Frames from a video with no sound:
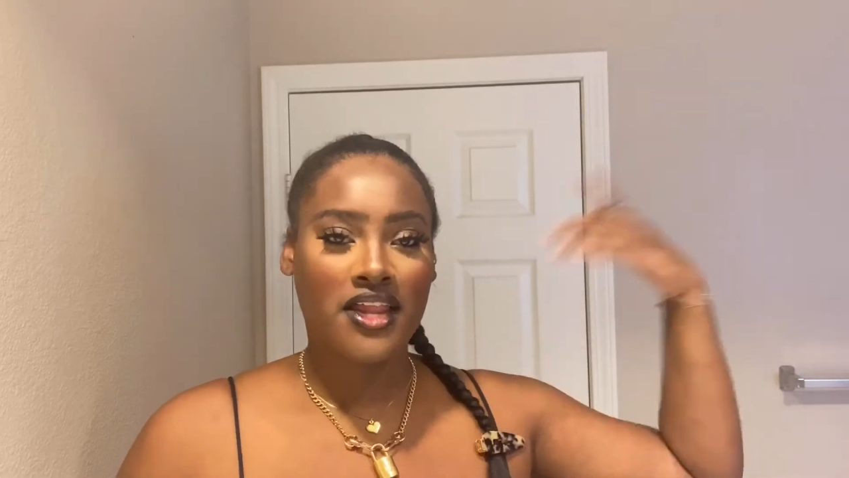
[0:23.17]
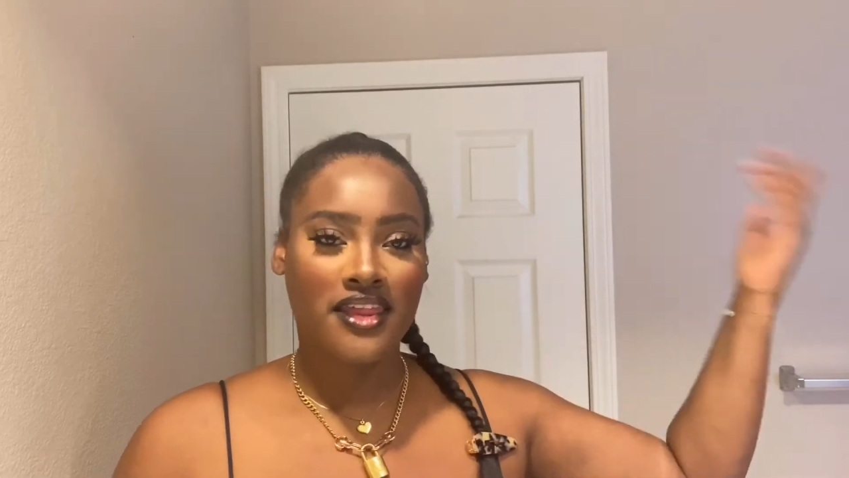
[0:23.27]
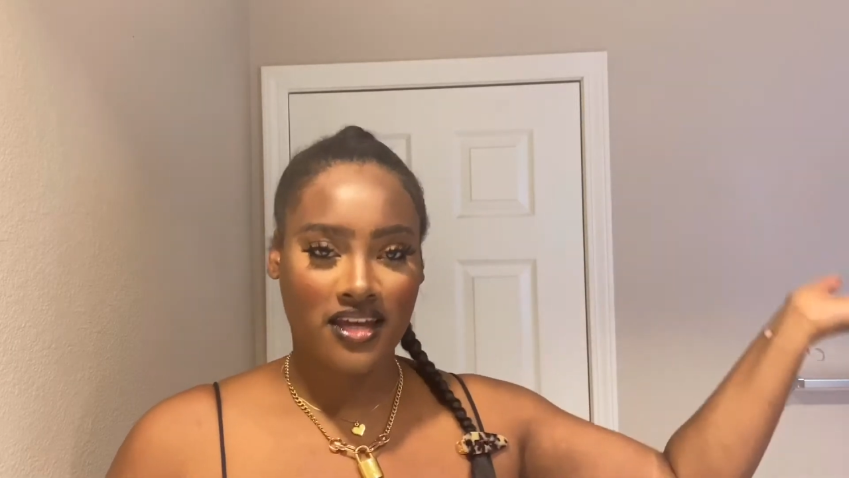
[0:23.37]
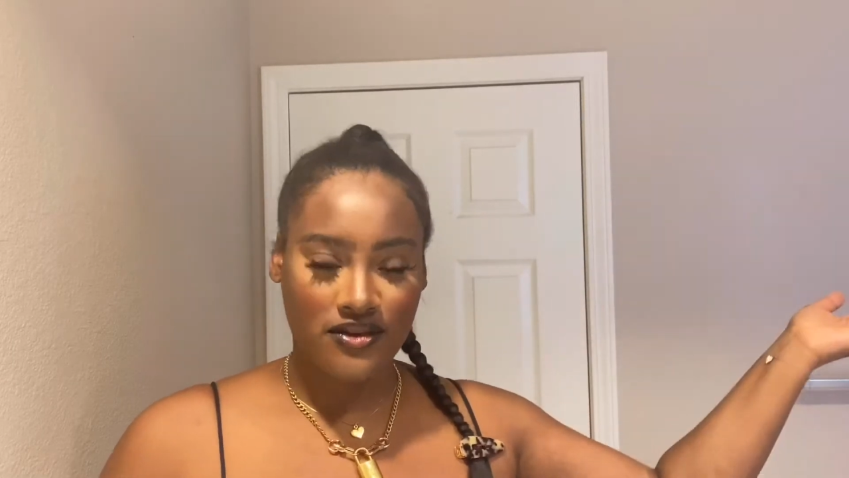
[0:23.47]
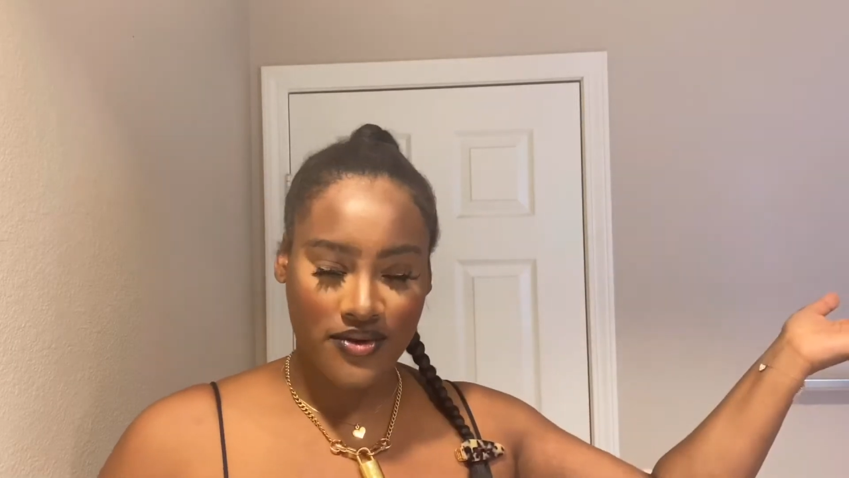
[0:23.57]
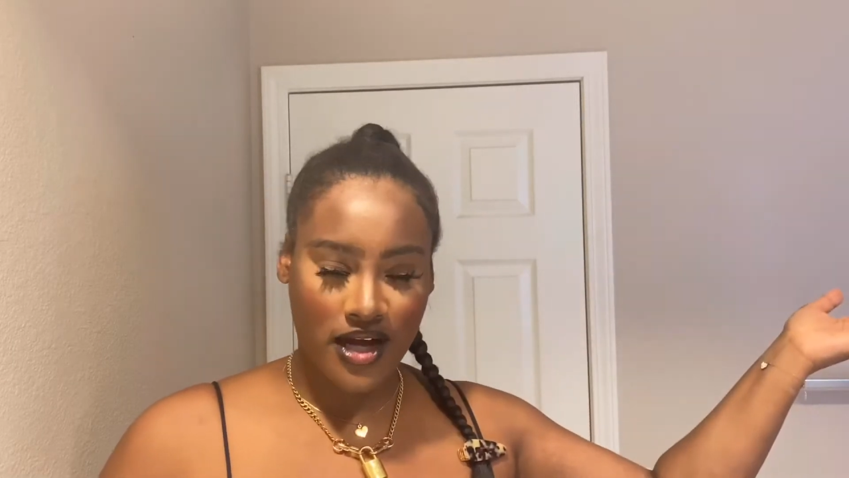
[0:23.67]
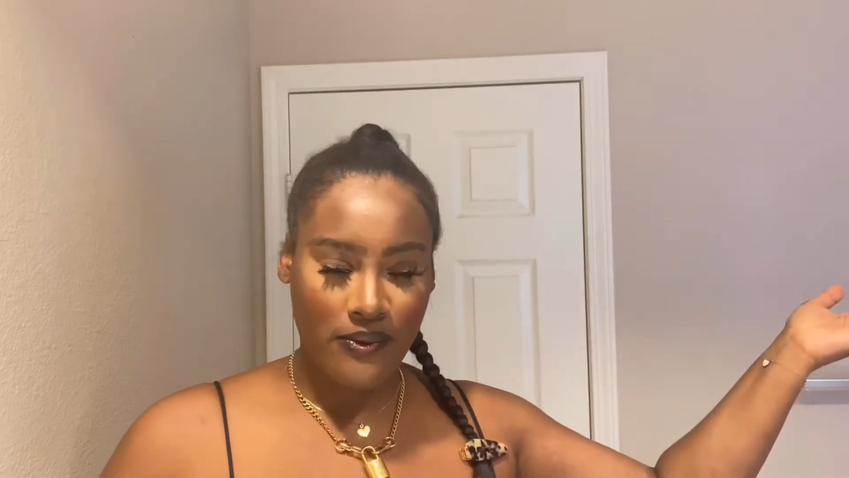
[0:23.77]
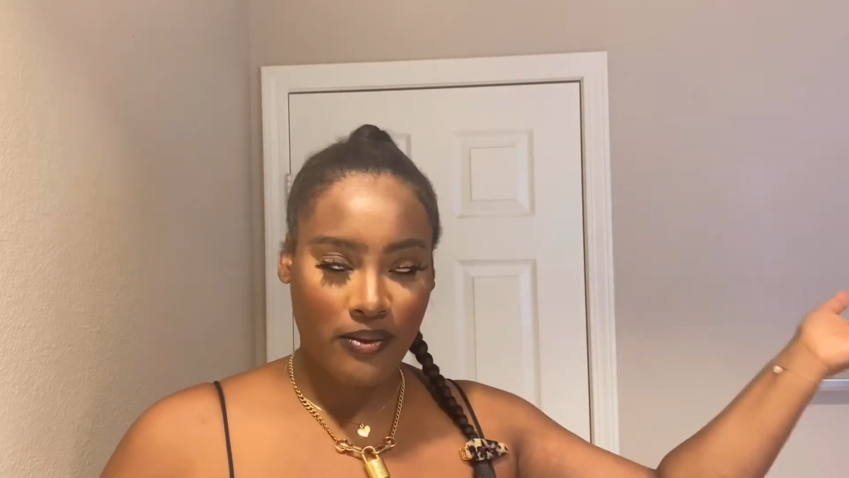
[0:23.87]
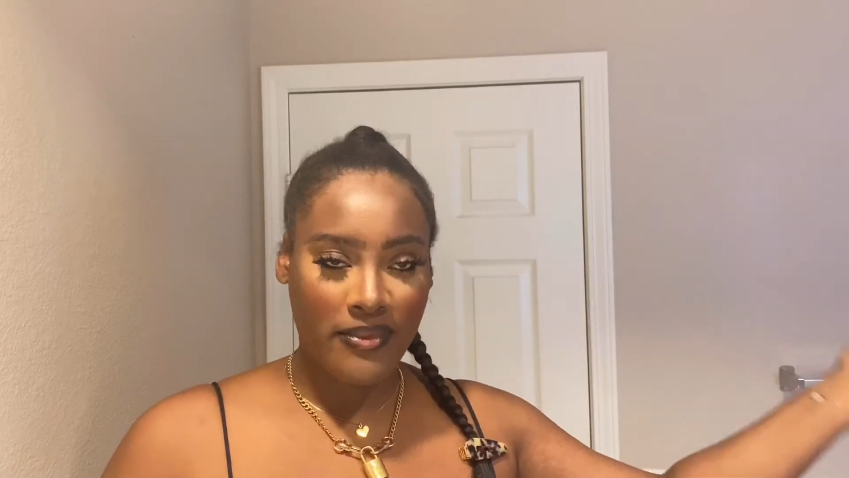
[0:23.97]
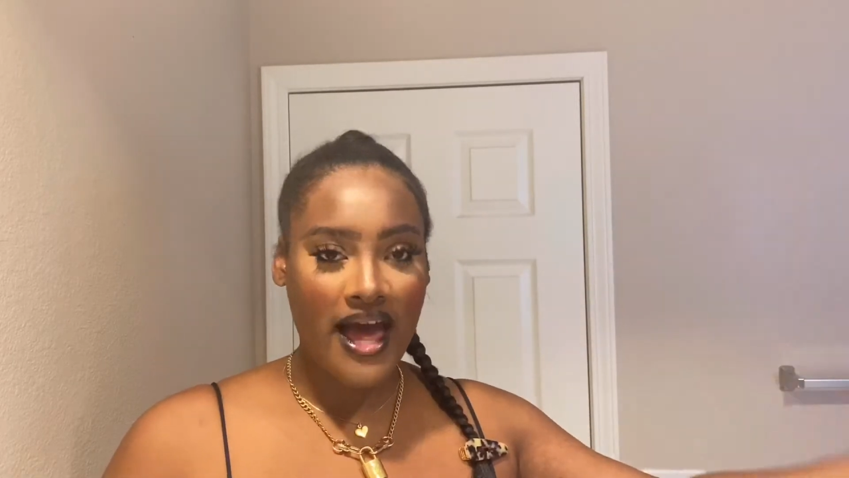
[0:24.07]
thank you for
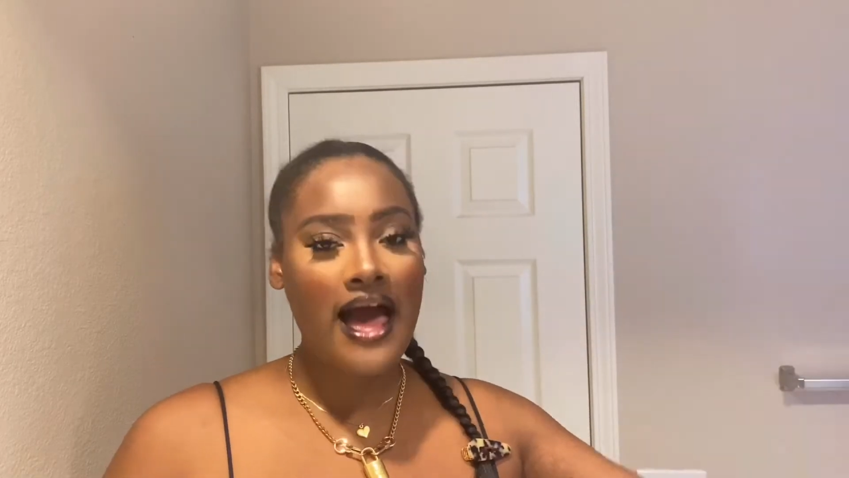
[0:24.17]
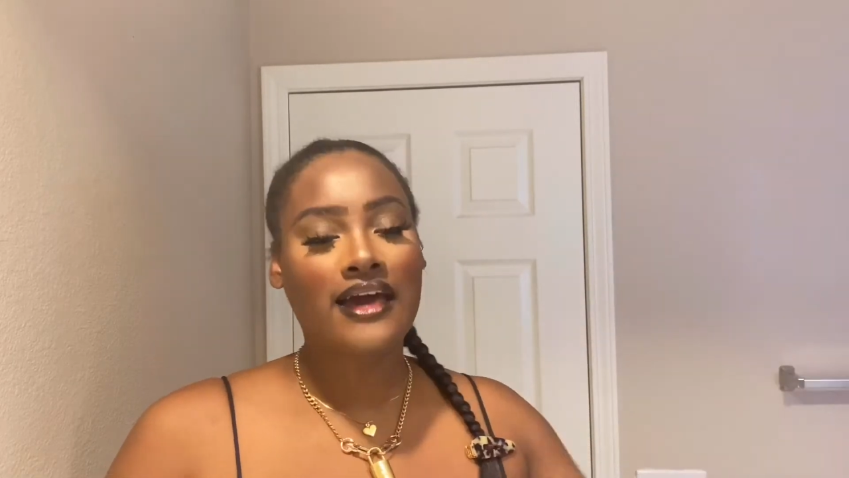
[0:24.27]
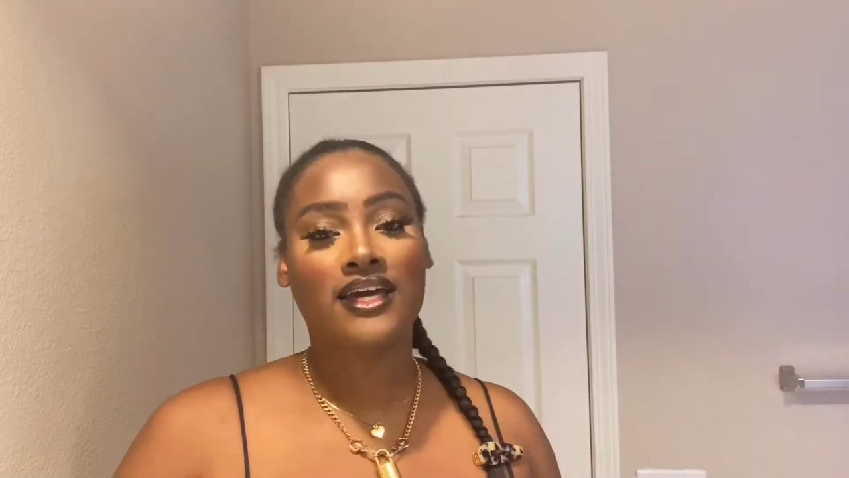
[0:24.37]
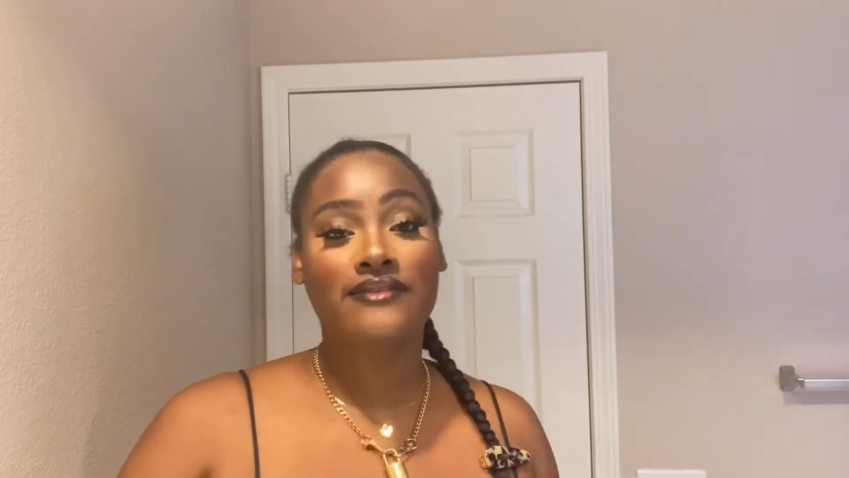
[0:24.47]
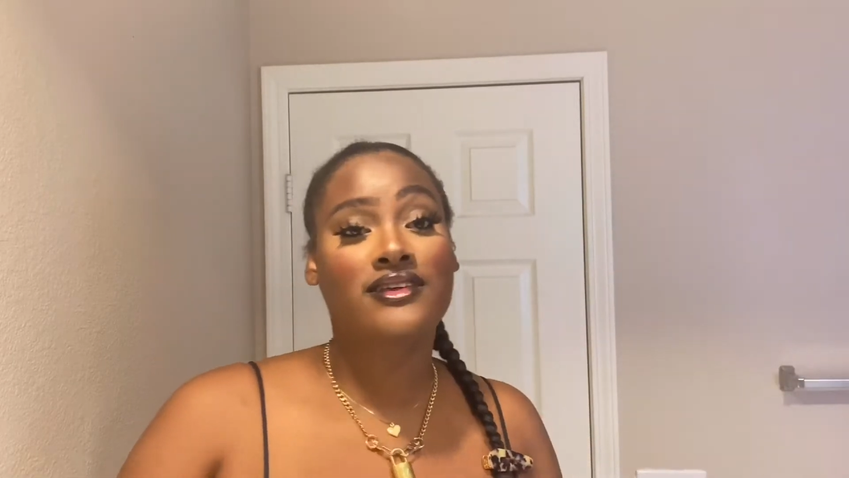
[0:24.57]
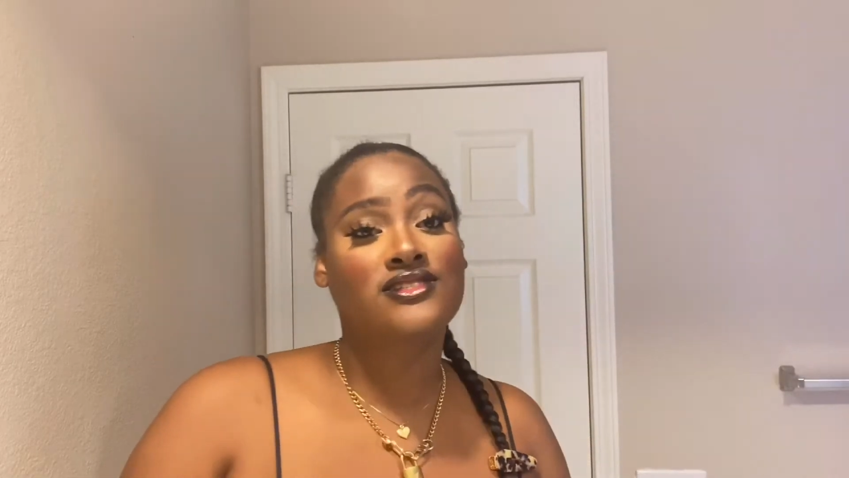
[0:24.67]
coming back. And if this